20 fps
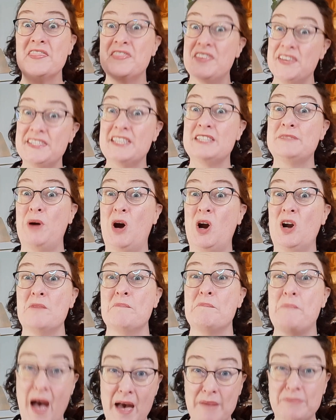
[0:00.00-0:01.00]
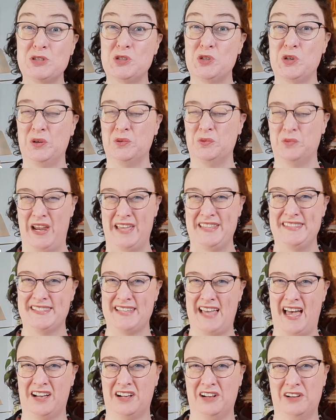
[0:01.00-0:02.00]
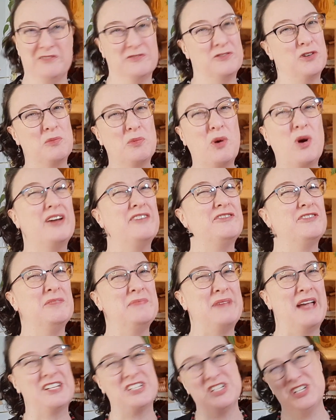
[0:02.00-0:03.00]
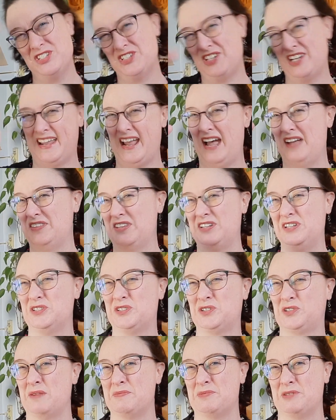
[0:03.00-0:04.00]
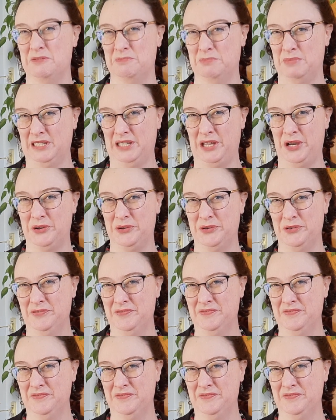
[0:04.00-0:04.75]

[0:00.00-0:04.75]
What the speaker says: This is part of Bible Drill Red Cycle. For more information, check out the description below.